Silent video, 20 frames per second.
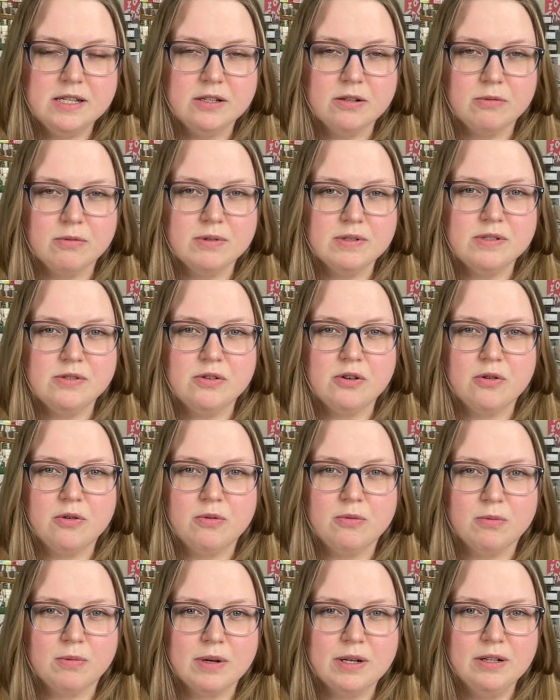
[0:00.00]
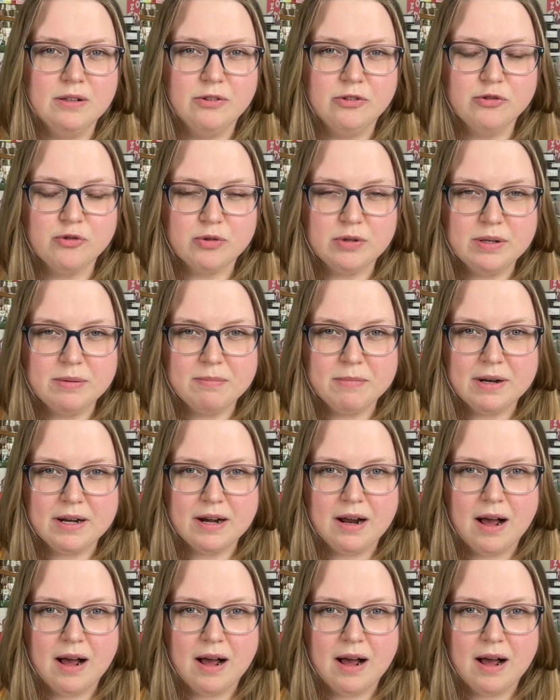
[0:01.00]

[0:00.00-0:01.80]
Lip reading: There was no real treatment